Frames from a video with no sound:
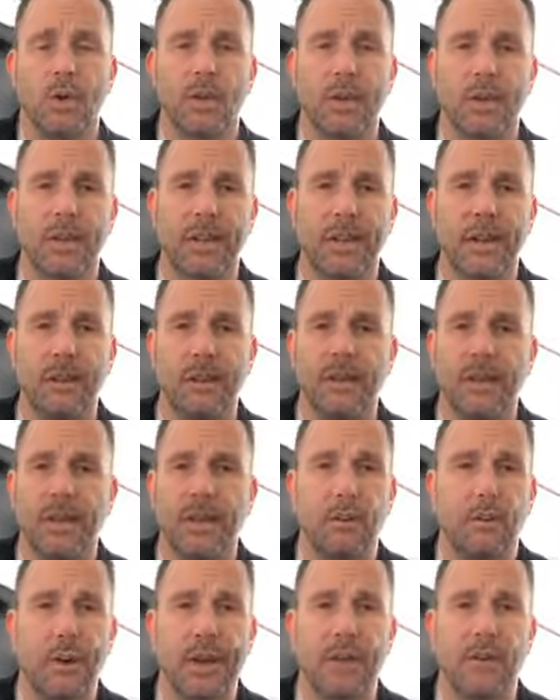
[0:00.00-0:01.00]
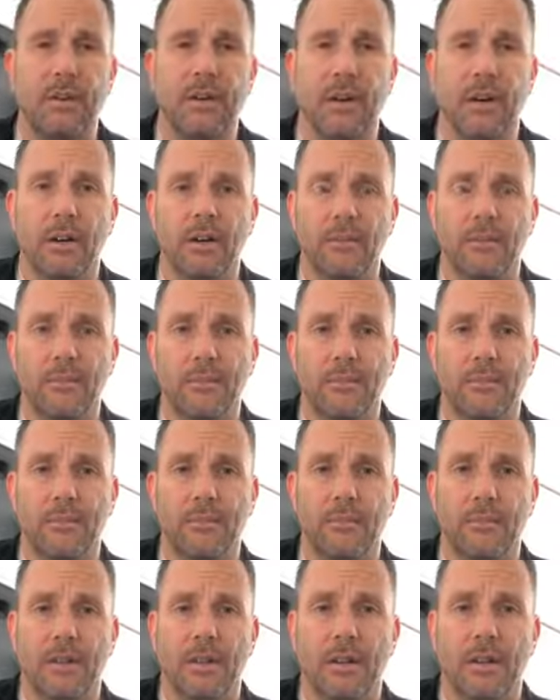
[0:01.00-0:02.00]
Who took care of him? We don't know.
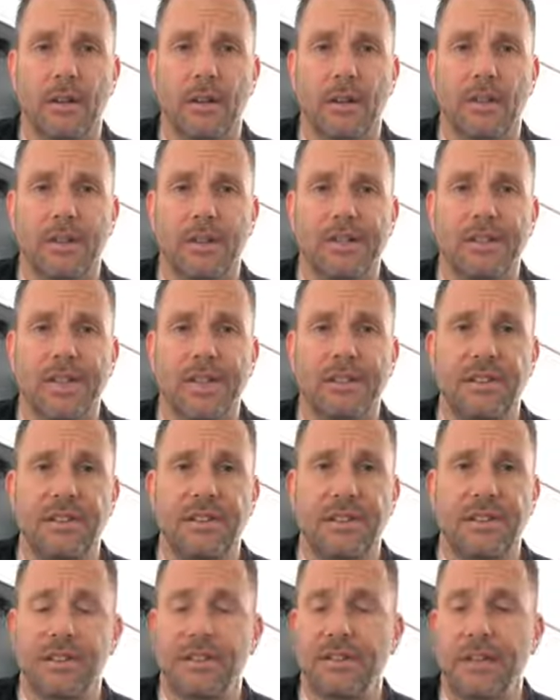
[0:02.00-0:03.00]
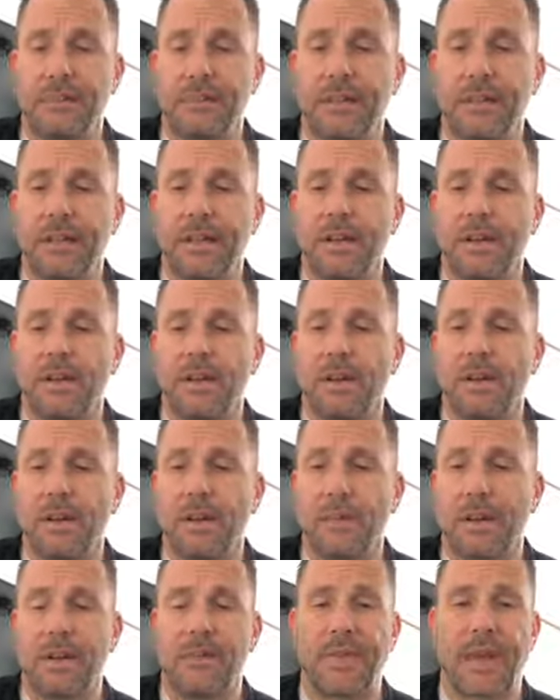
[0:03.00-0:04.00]
Jesus doesn't seem to be
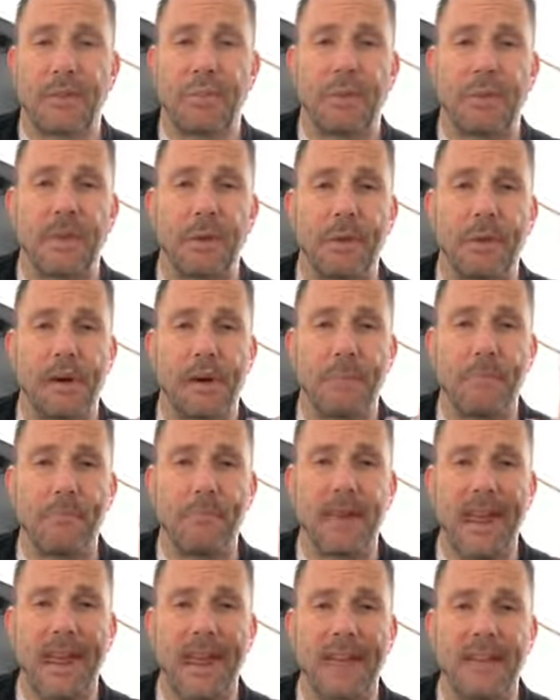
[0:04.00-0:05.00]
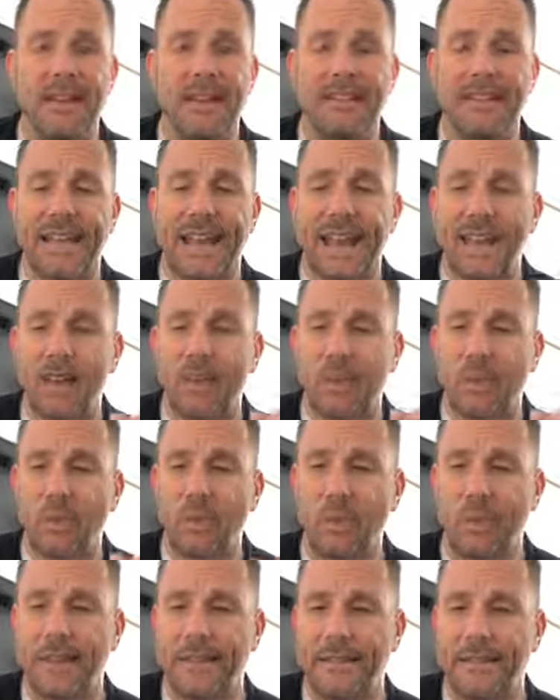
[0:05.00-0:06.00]
concerned about that, but they were amazed at his
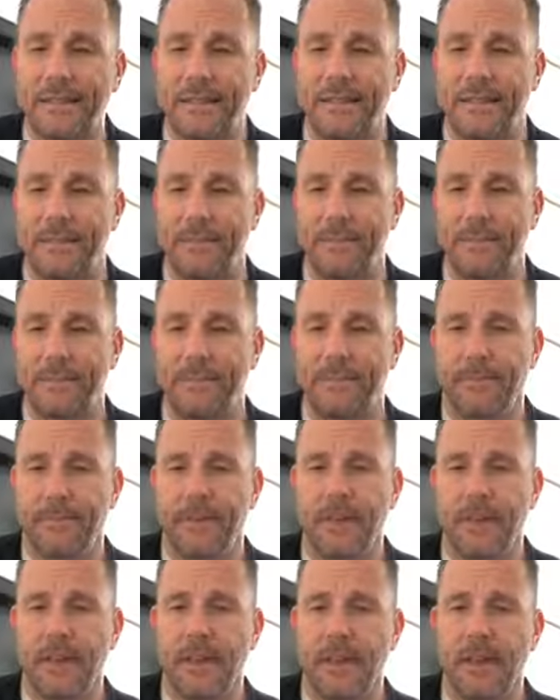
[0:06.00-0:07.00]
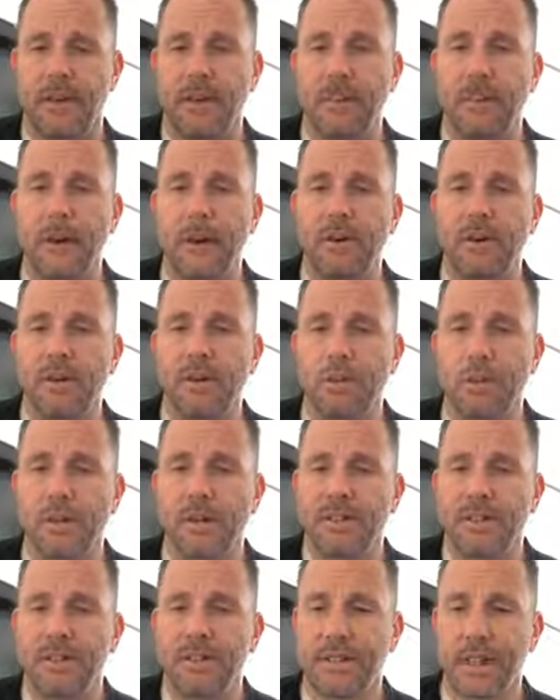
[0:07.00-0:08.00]
wisdom. The parents
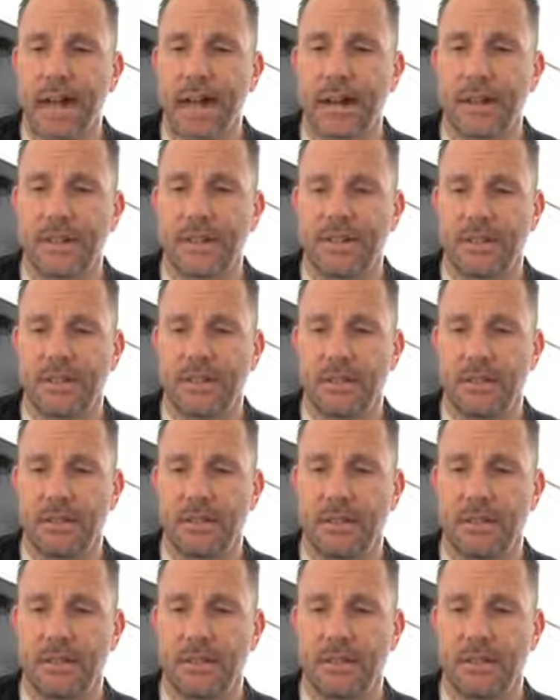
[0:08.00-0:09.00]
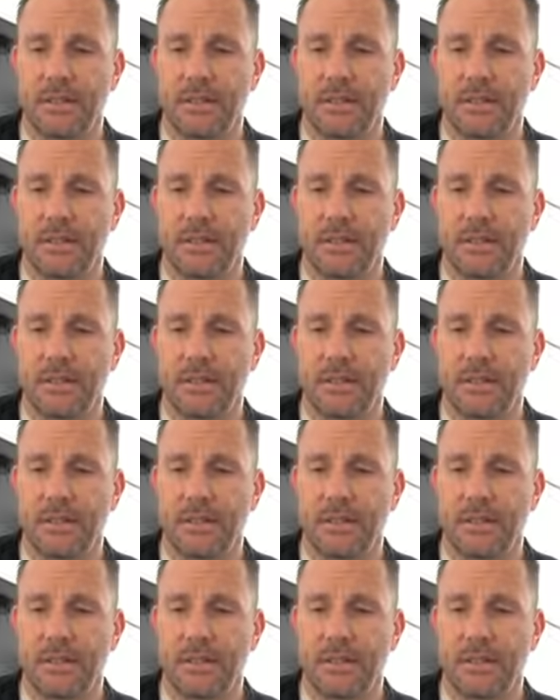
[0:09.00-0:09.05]
were astonished.